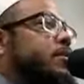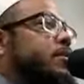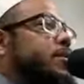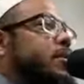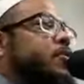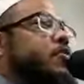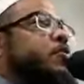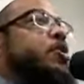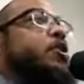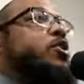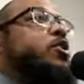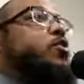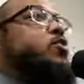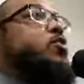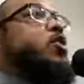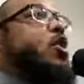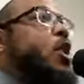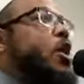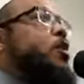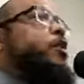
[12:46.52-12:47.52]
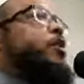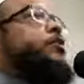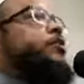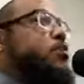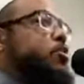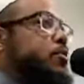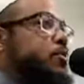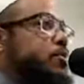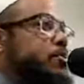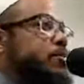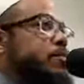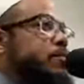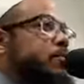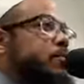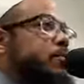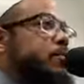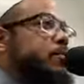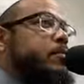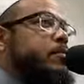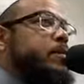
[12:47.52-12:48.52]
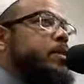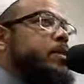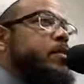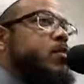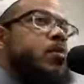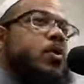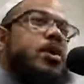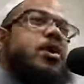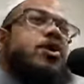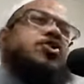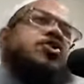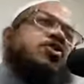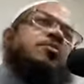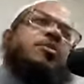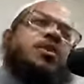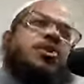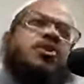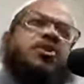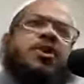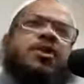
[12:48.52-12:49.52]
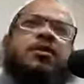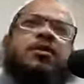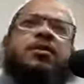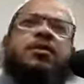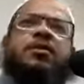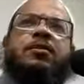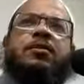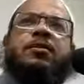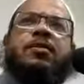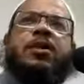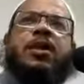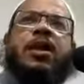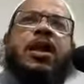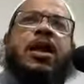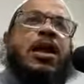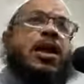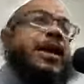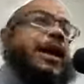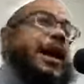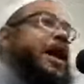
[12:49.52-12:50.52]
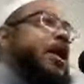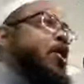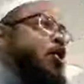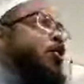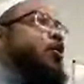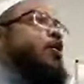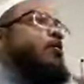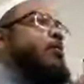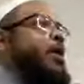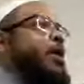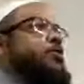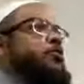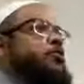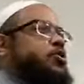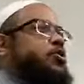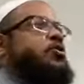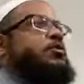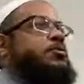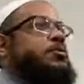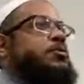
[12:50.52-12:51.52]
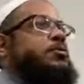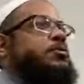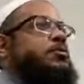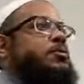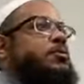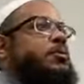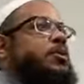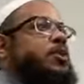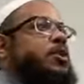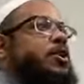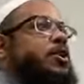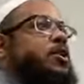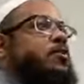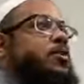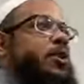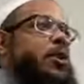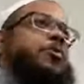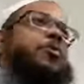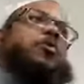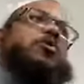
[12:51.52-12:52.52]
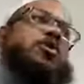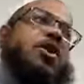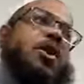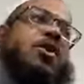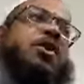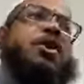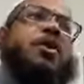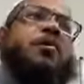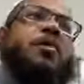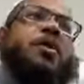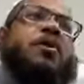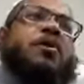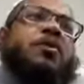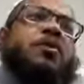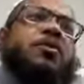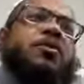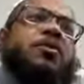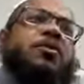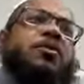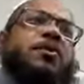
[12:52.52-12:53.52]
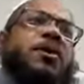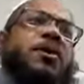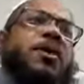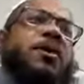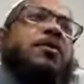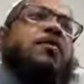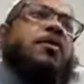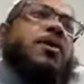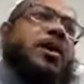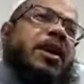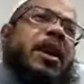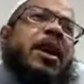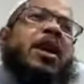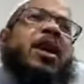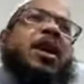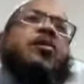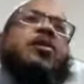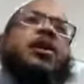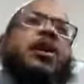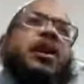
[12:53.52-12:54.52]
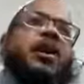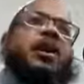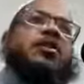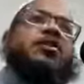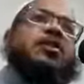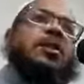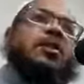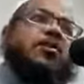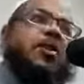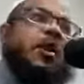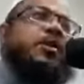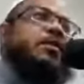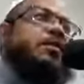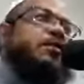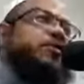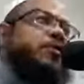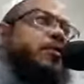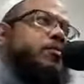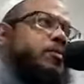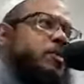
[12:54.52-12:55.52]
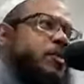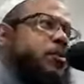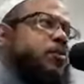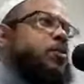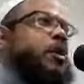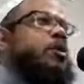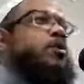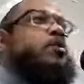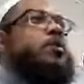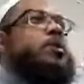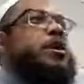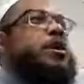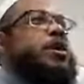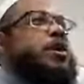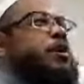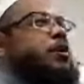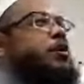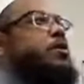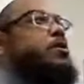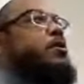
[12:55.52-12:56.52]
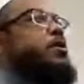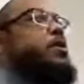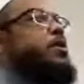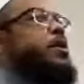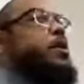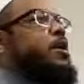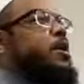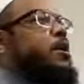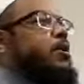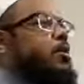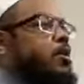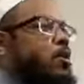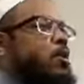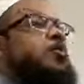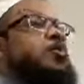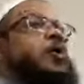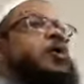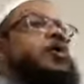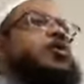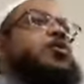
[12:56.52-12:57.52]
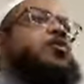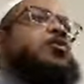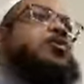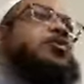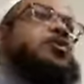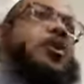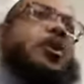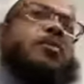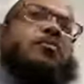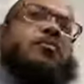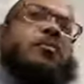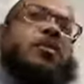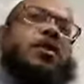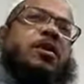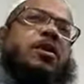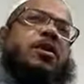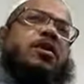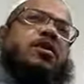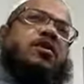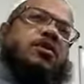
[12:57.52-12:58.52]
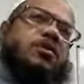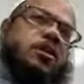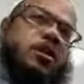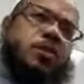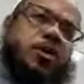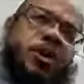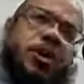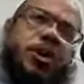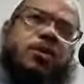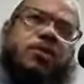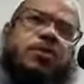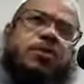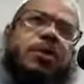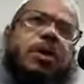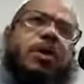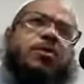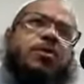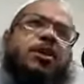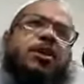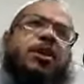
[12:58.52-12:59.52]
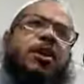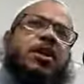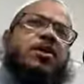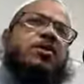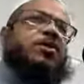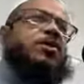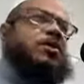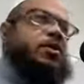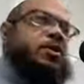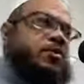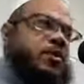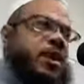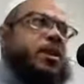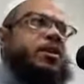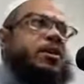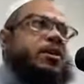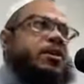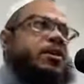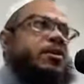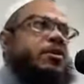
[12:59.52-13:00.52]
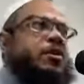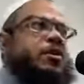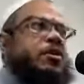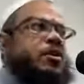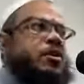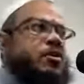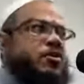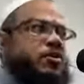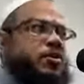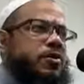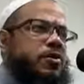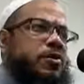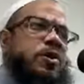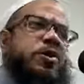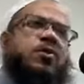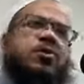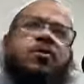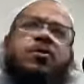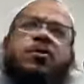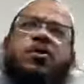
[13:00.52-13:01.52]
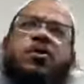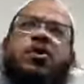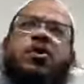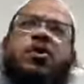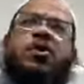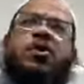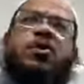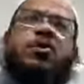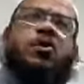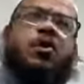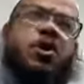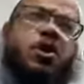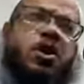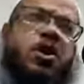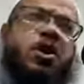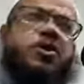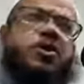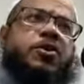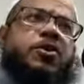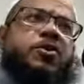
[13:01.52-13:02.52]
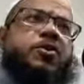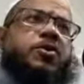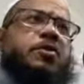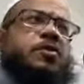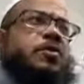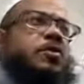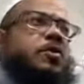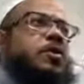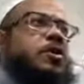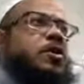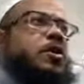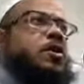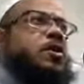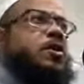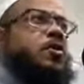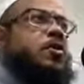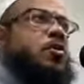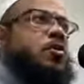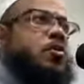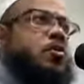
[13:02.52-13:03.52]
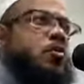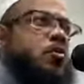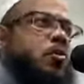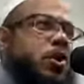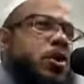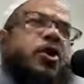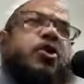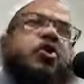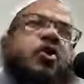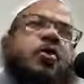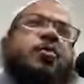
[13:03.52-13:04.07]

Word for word: What are you calling to? What is your mission? Like, I heard about you, people talking about you, but now I want to hear directly from you. I don't want to hear and learn about you from someone else. I want to hear directly from you. What are you? What are you